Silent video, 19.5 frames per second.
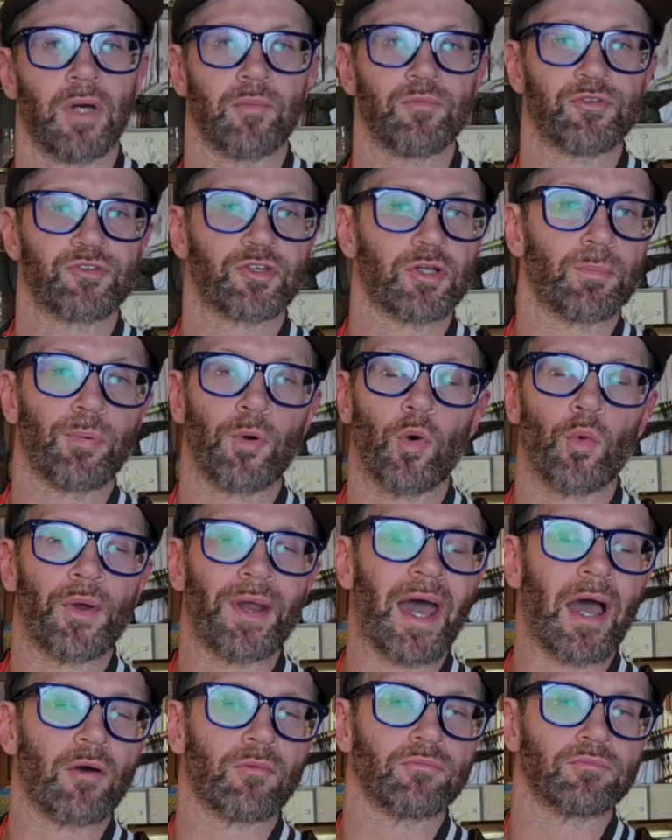I'm just going to pull
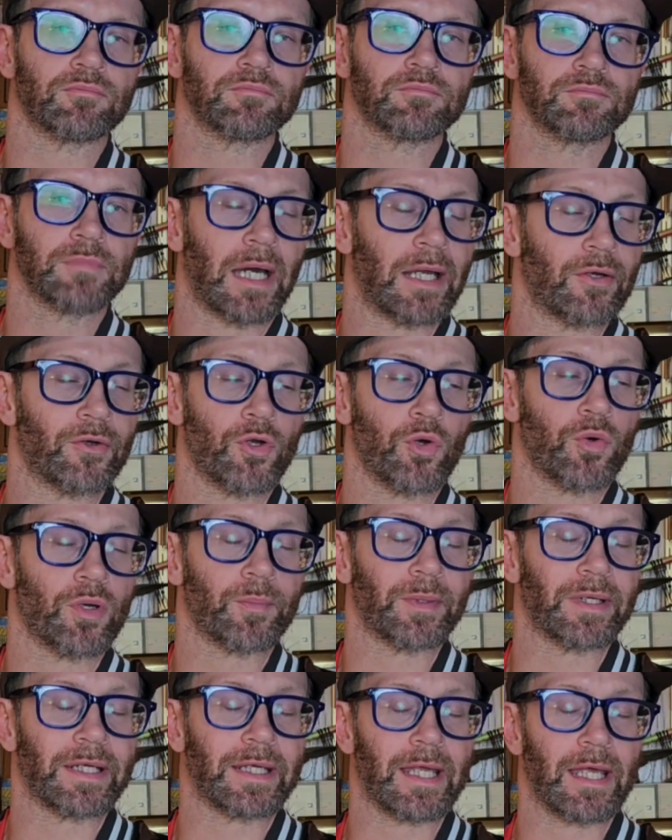one out. I don't know
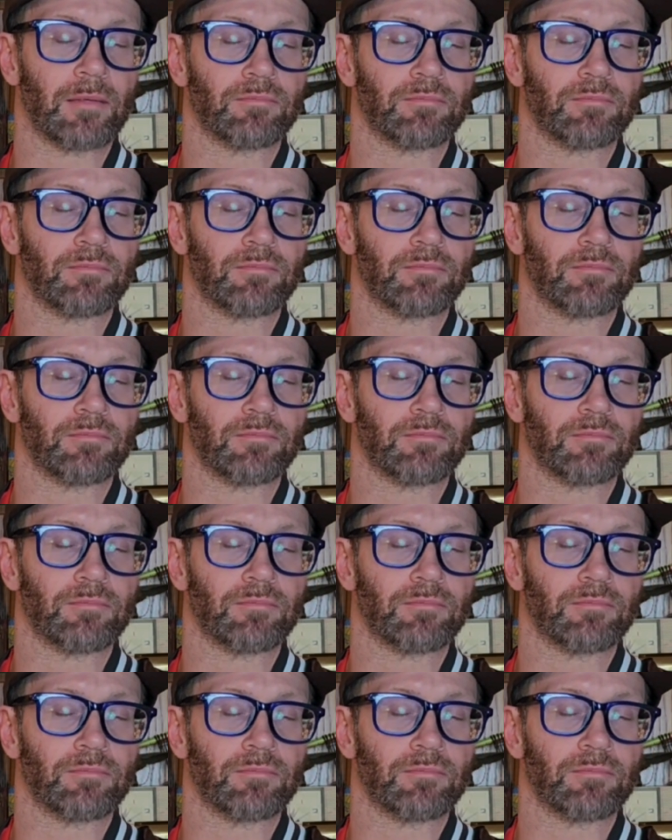what I'm going to